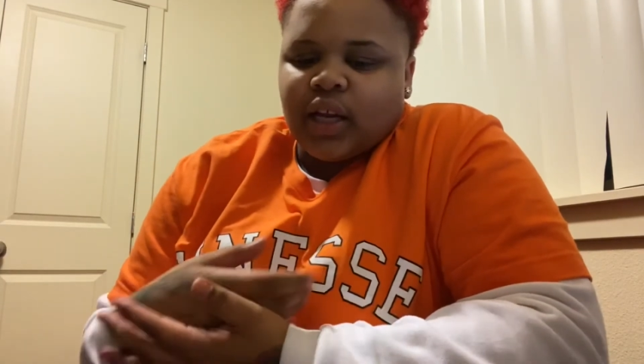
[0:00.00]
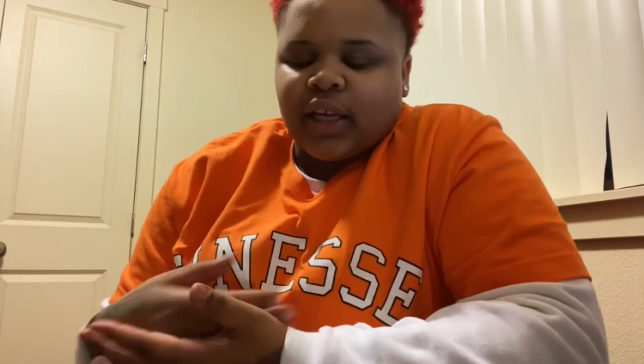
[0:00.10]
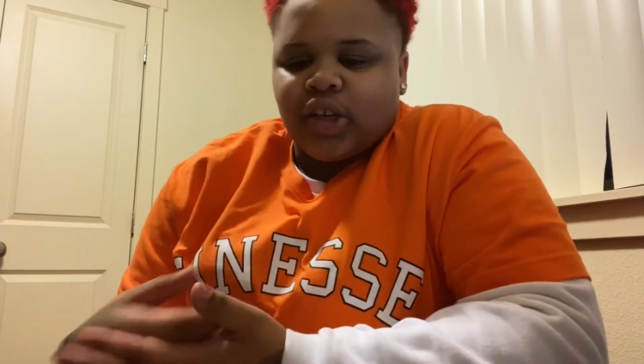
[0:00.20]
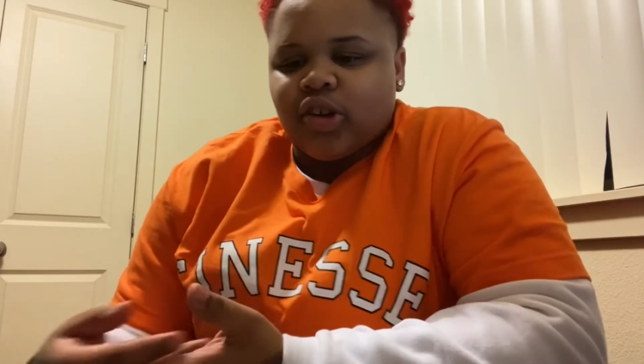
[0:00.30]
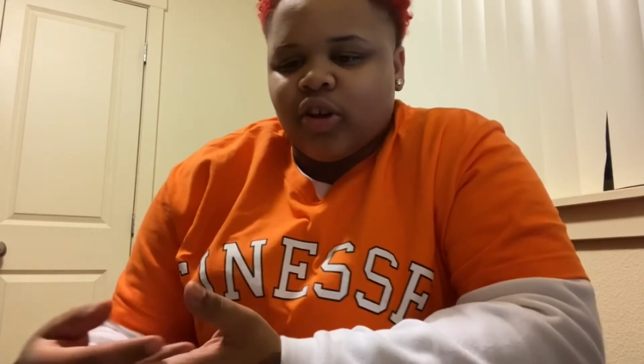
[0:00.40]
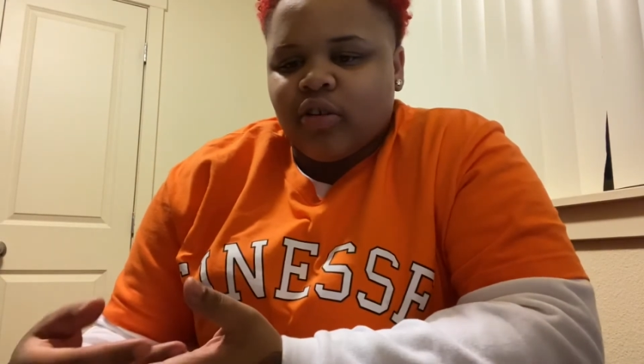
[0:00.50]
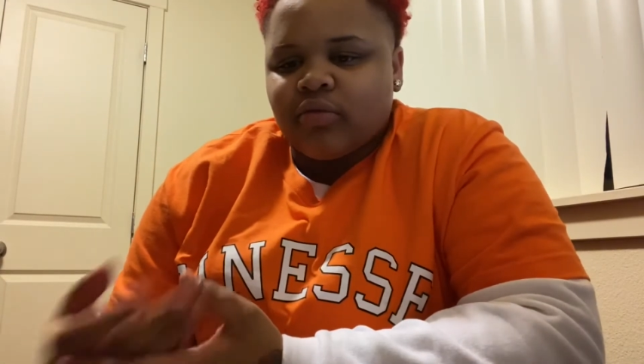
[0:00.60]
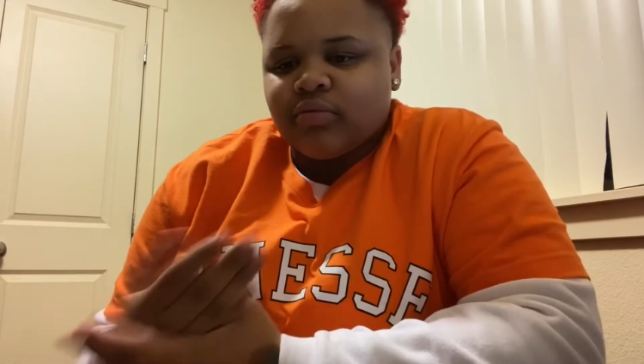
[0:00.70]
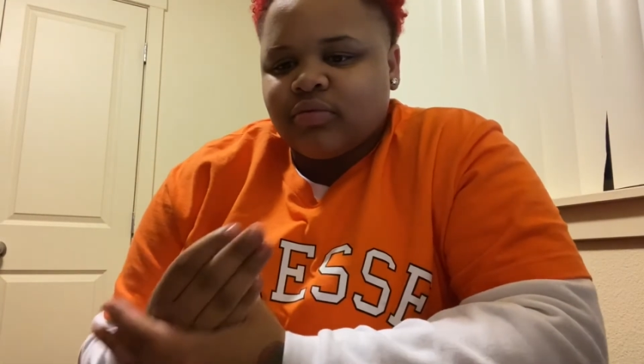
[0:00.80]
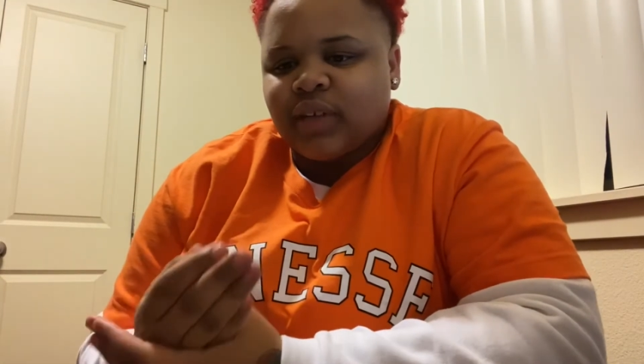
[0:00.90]
you
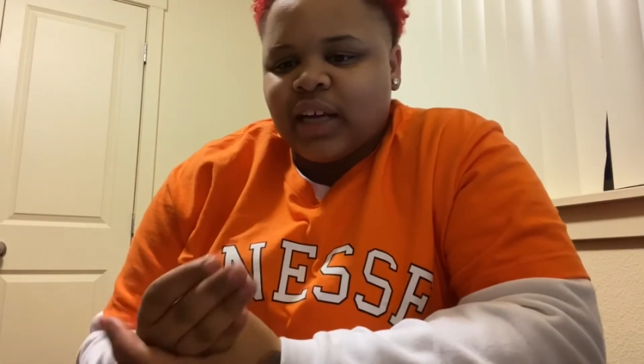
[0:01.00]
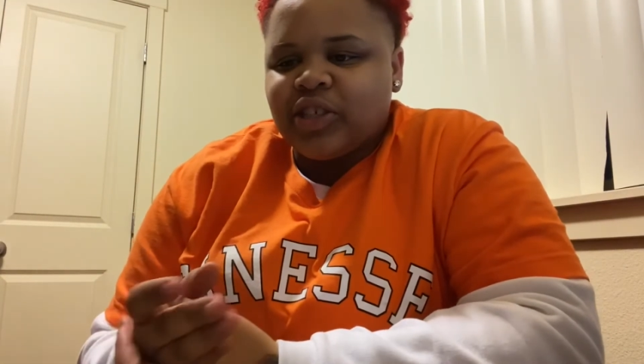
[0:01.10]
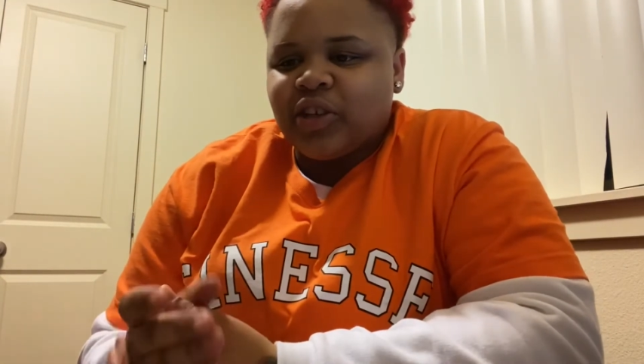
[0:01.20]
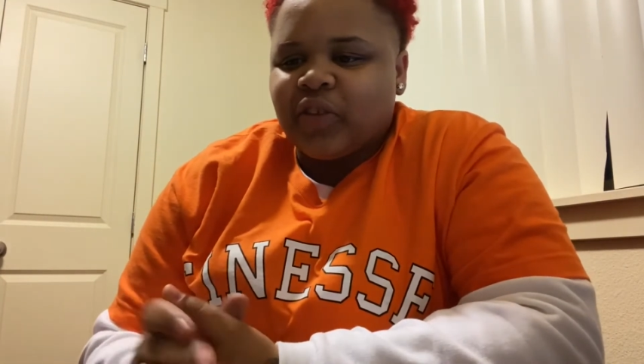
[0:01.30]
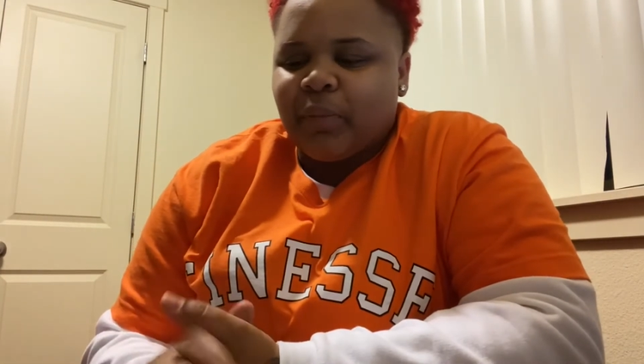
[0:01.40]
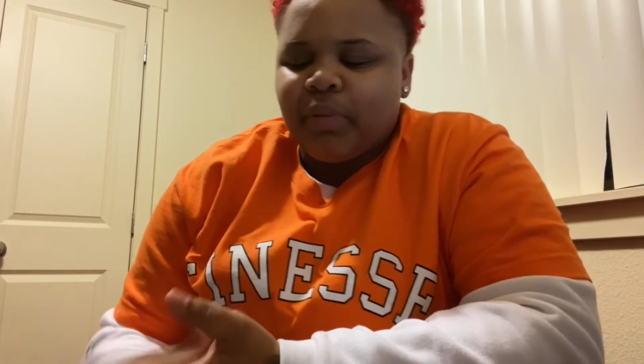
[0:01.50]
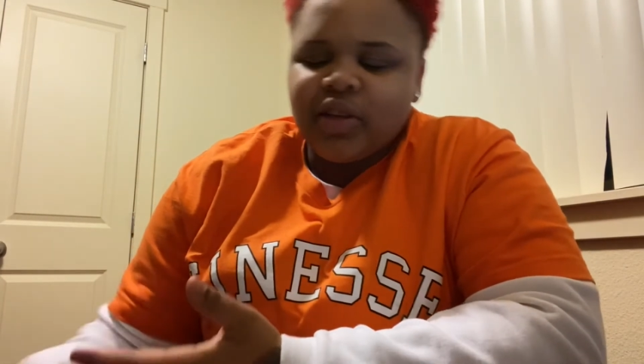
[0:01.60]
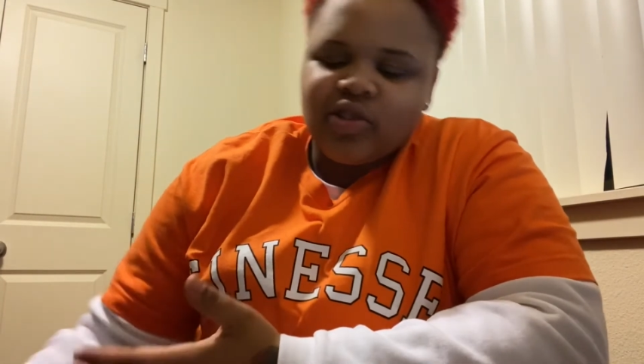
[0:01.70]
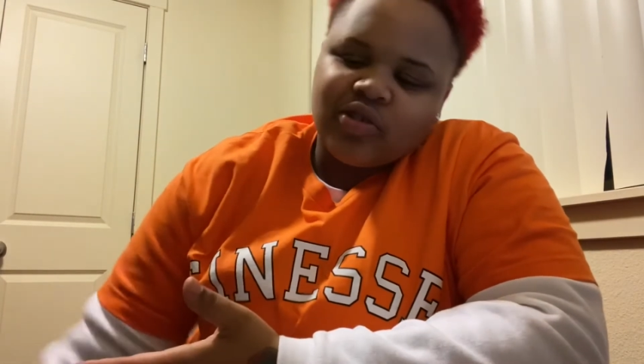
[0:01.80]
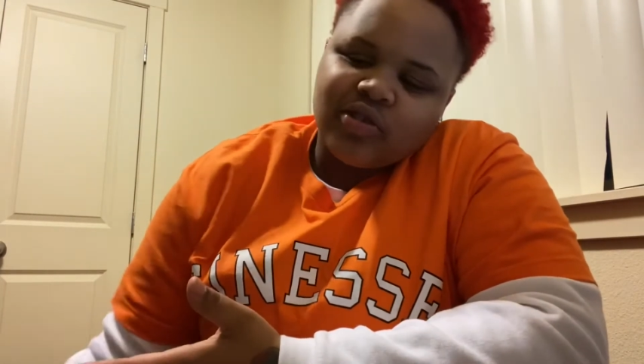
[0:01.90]
know, I took the
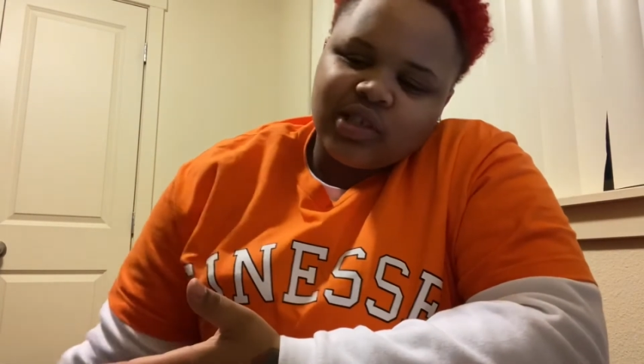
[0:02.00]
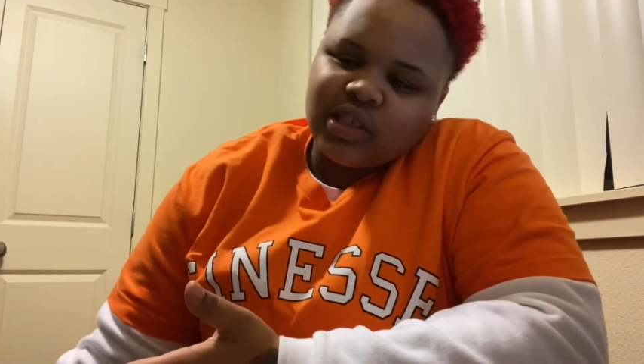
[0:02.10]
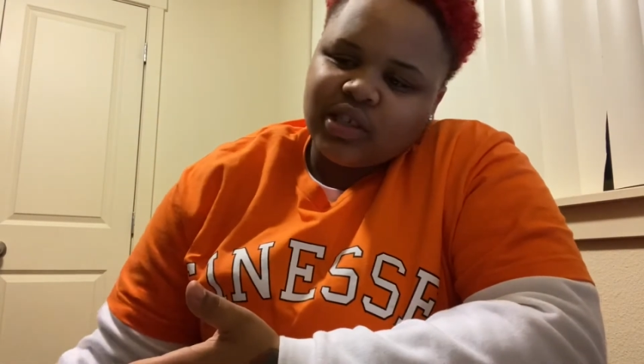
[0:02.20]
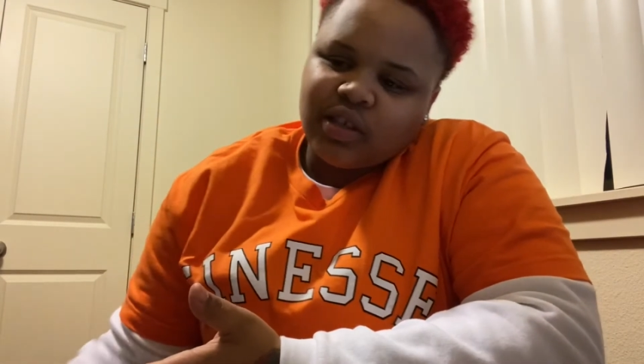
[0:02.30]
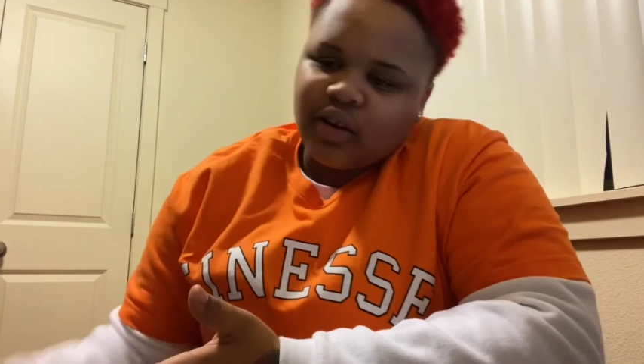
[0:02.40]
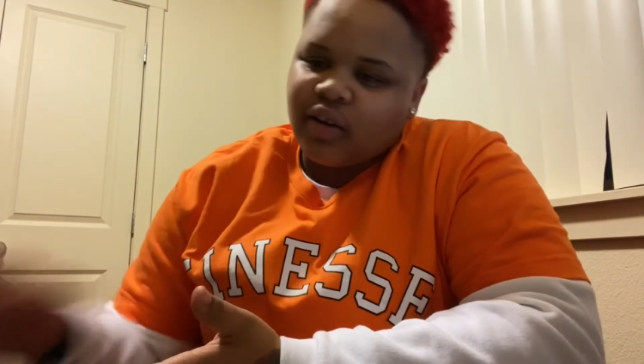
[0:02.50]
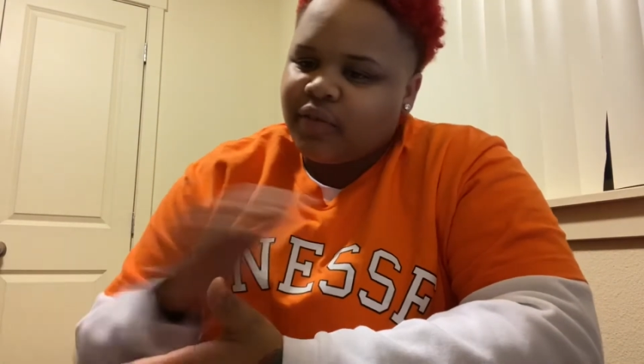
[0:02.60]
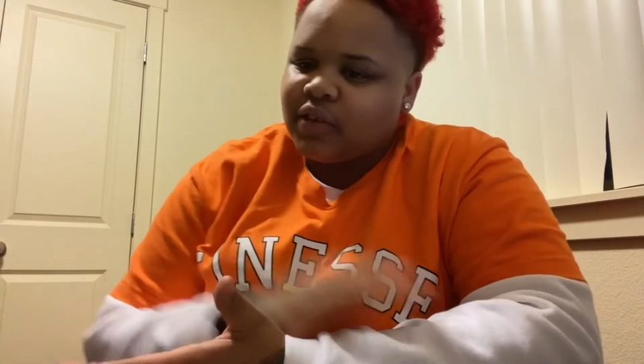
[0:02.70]
pictures and stuff,